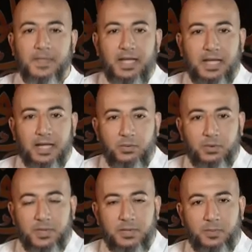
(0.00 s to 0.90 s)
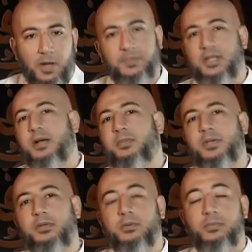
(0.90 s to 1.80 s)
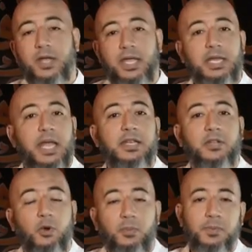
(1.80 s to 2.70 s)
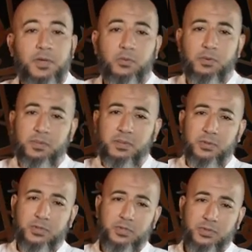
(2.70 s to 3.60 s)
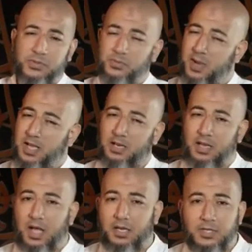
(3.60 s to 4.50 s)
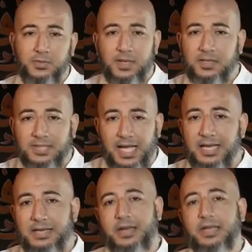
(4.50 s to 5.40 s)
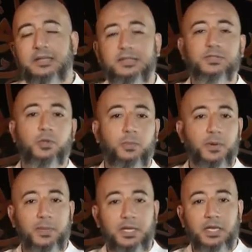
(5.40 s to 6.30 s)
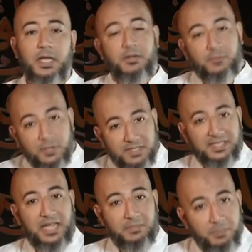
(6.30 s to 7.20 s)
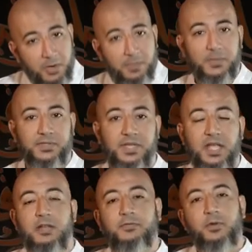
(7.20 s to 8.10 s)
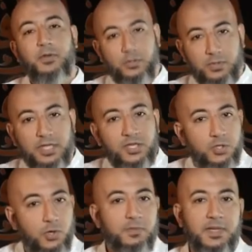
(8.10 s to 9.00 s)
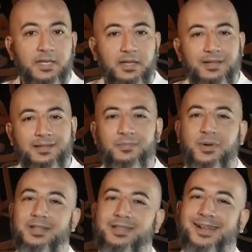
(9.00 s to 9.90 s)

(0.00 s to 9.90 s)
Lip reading: will be popped up in your brain and the dopamine will be produced. SubhanAllah. Allah subhanahu wa ta'ala created this dopamine for the same purpose, for your enjoyment. But